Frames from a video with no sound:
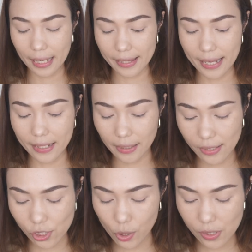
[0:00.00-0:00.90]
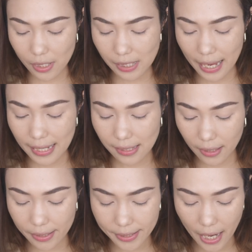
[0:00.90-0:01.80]
And then let's use this
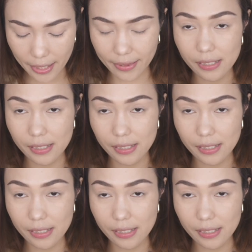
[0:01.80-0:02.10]
hazelnut,